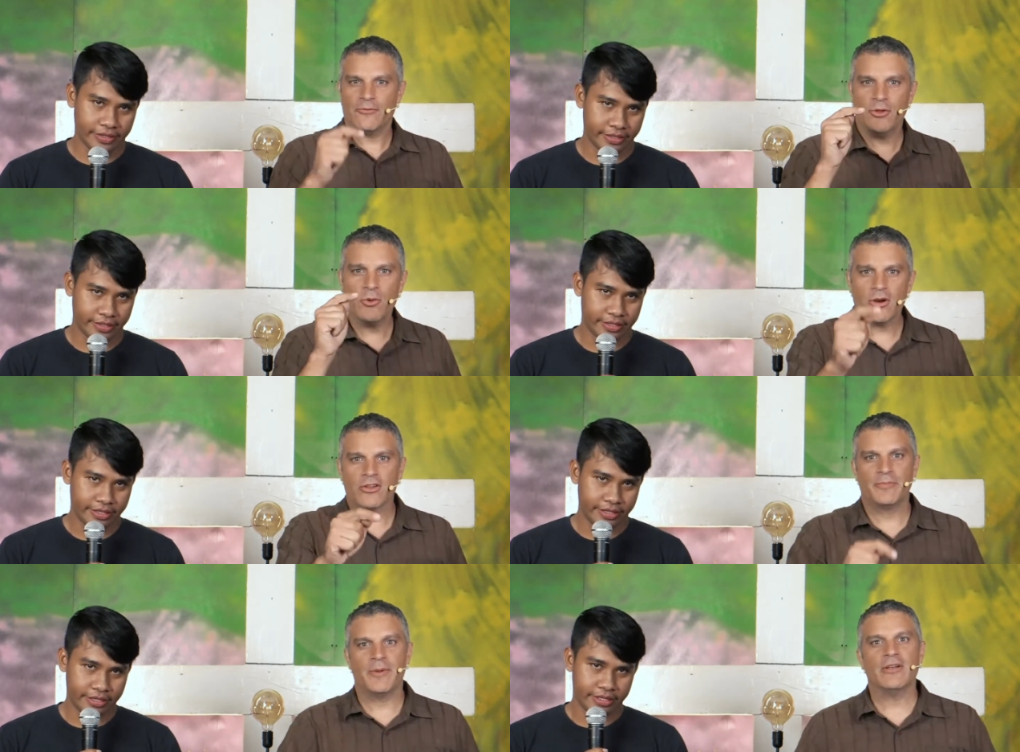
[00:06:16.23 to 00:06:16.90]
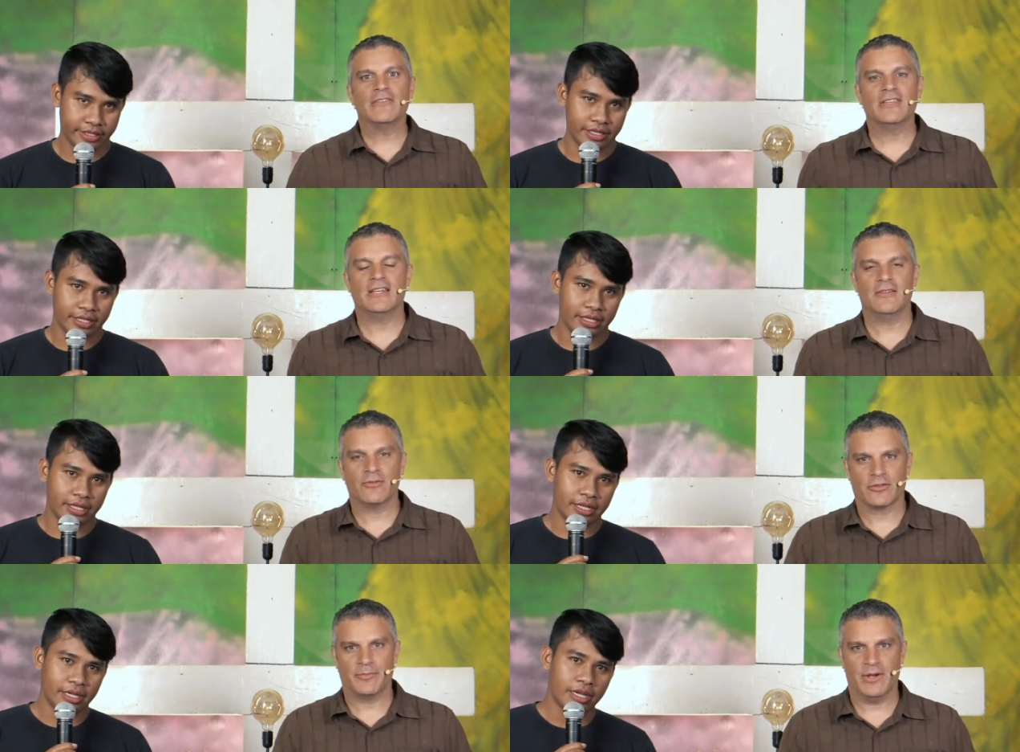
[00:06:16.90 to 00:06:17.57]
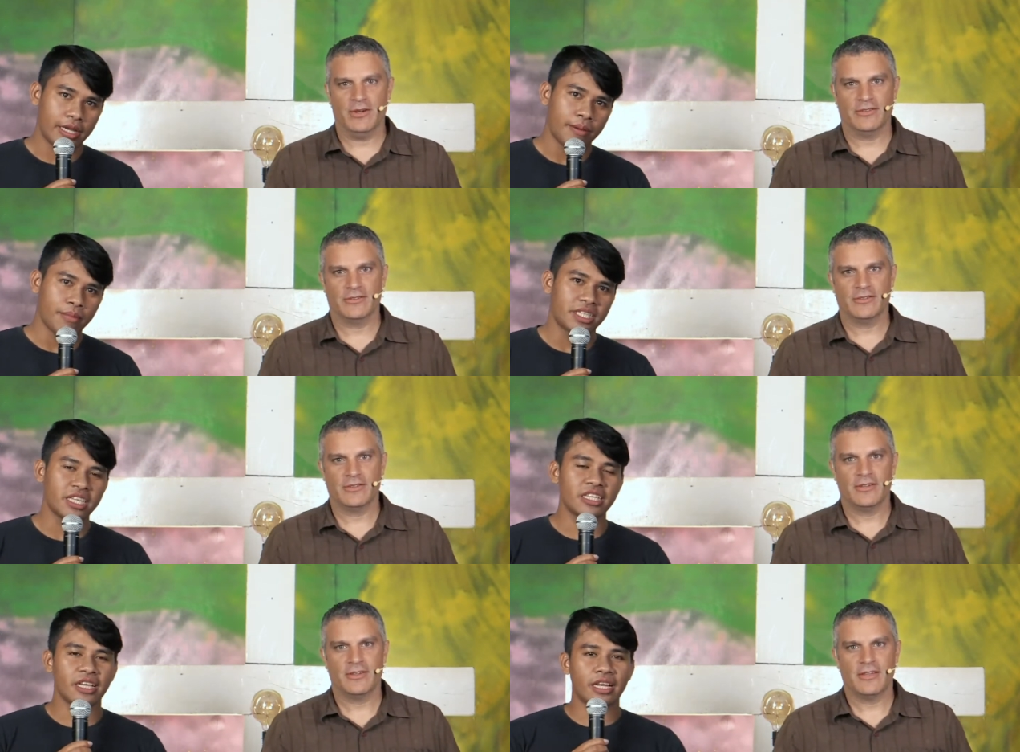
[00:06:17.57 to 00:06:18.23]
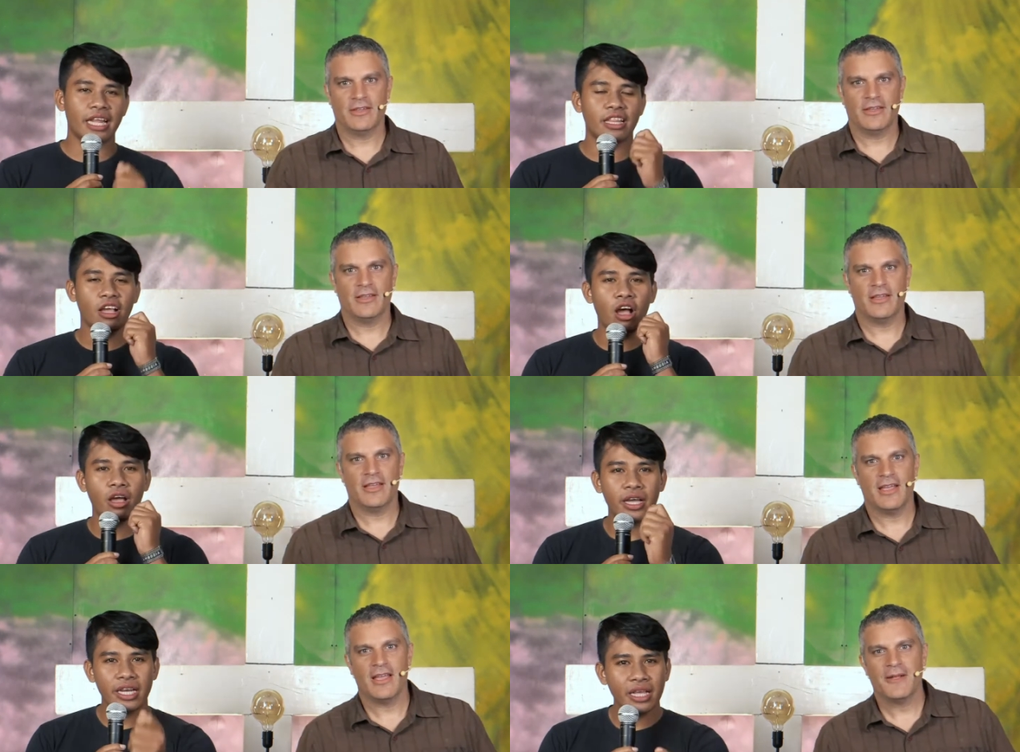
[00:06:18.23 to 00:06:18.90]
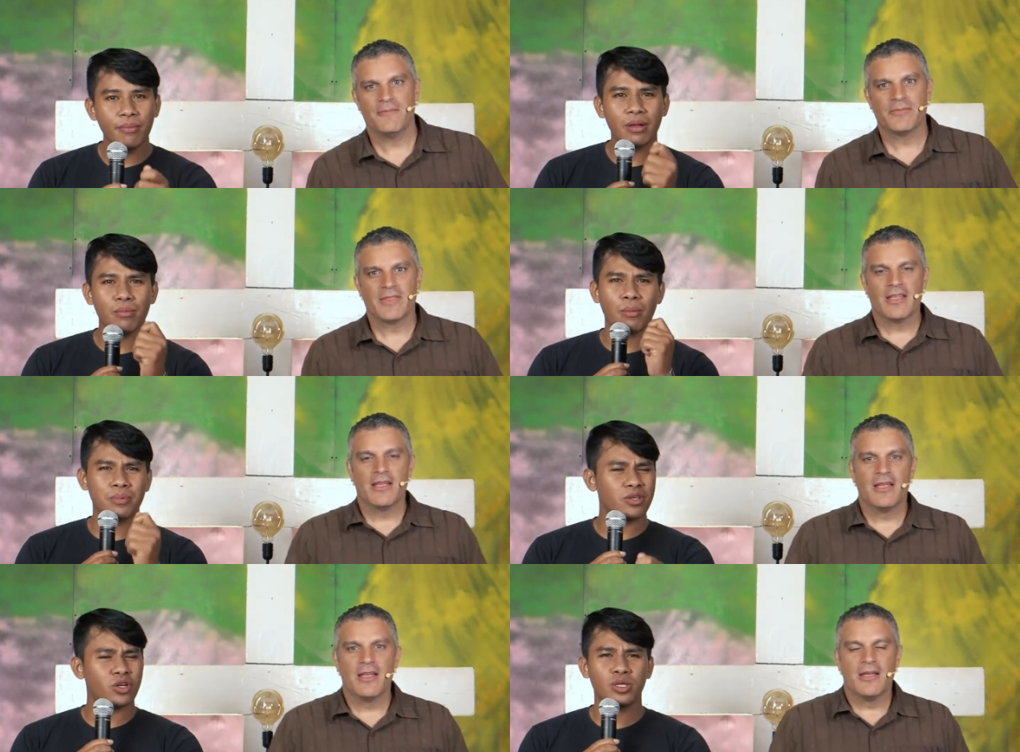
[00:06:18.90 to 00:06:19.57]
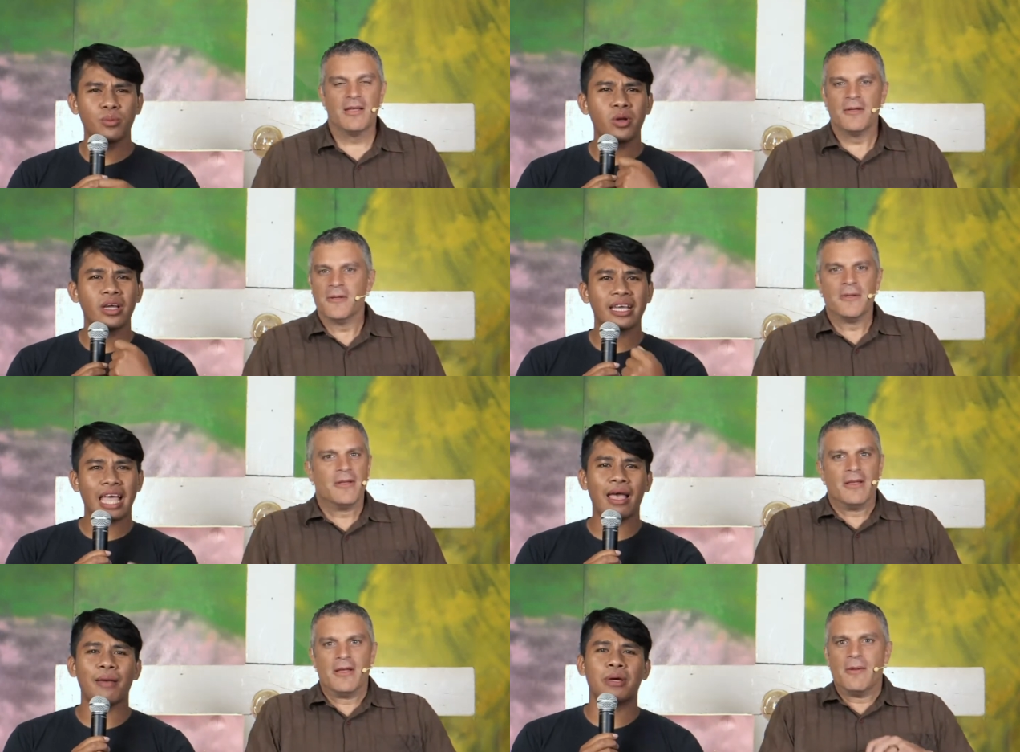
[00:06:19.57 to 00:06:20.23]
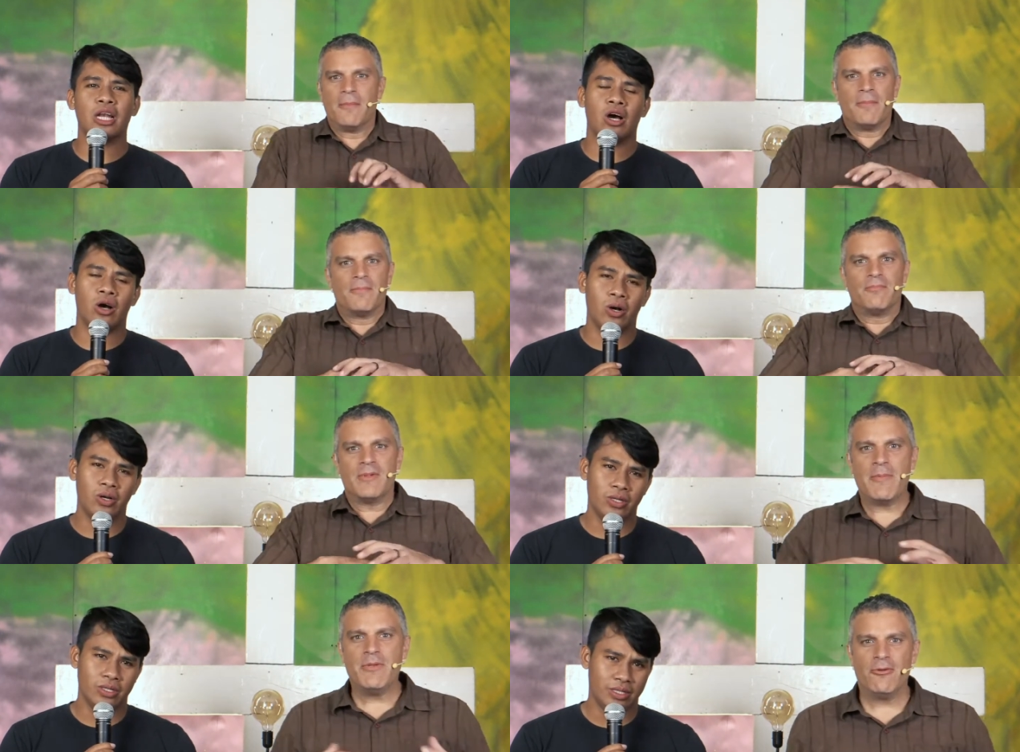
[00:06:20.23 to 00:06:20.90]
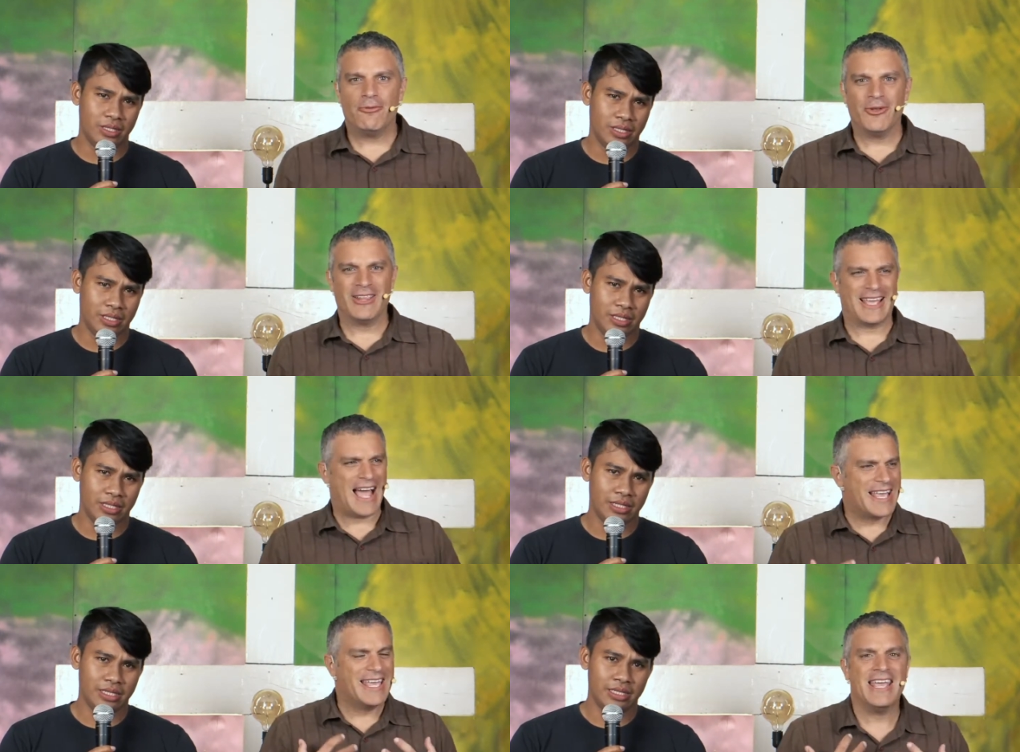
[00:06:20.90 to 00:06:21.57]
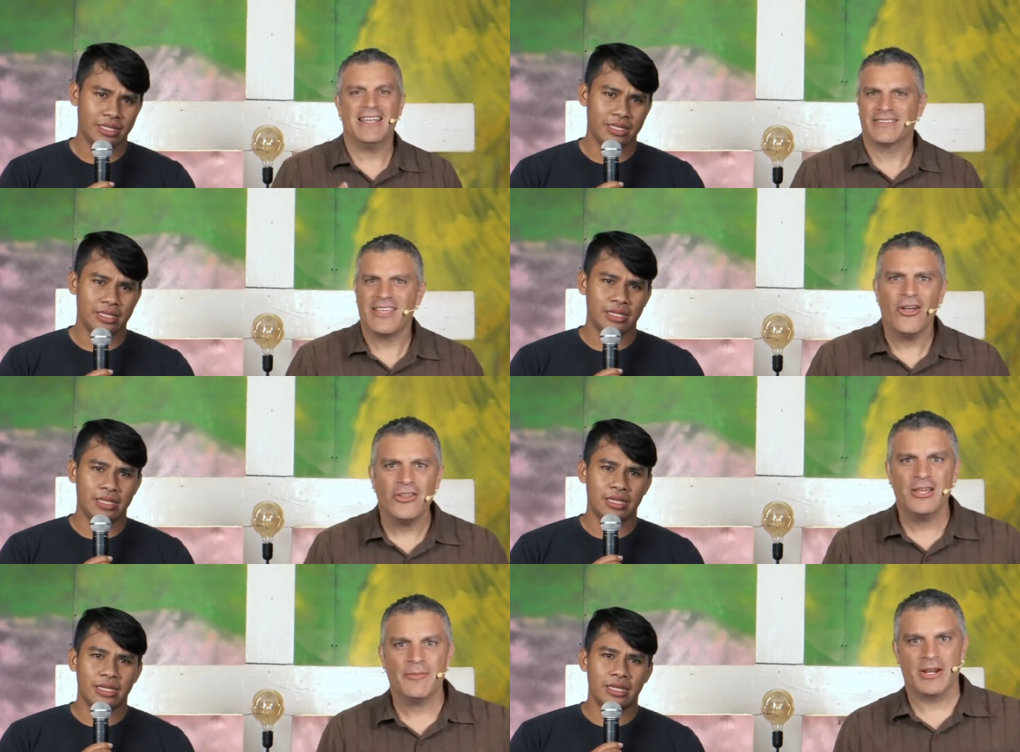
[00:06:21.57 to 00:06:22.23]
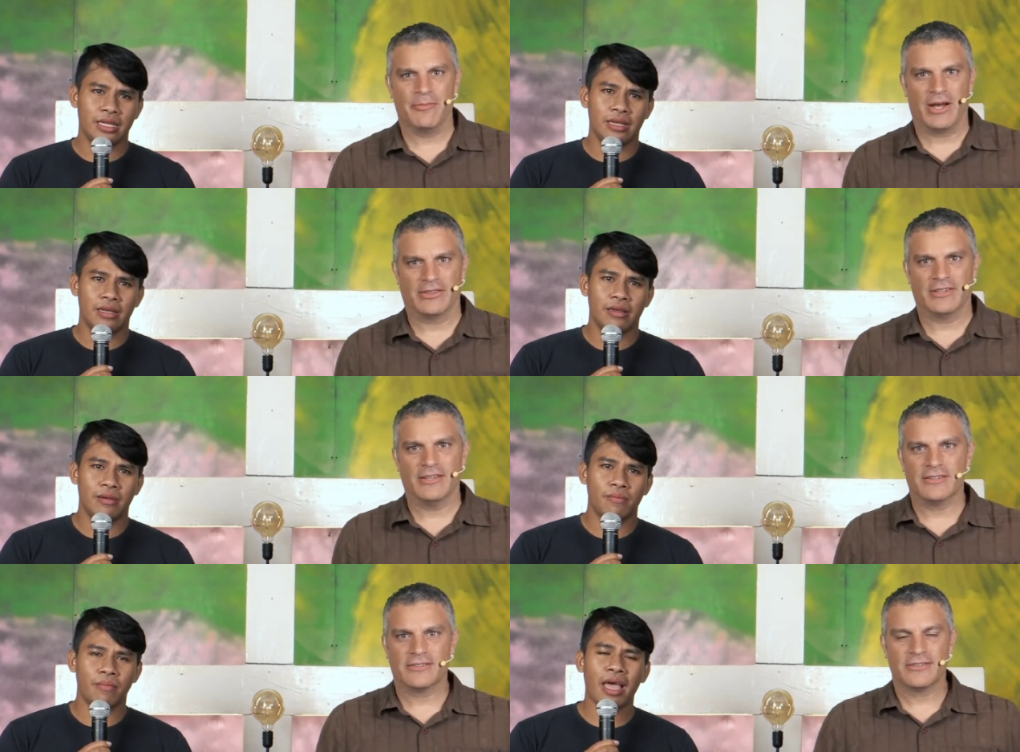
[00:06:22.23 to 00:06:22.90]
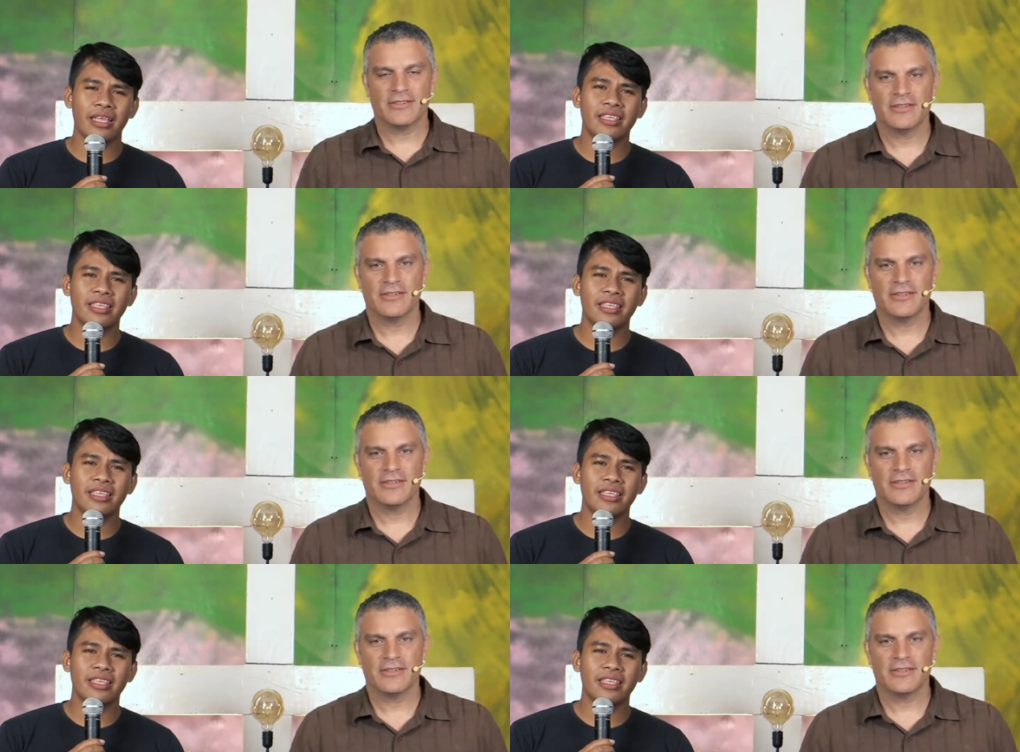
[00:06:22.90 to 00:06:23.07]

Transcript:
Speaker 1: if you are experiencing evil spirits,
Speaker 2: maybe
Speaker 1: you feel like I can't tell anybody about this.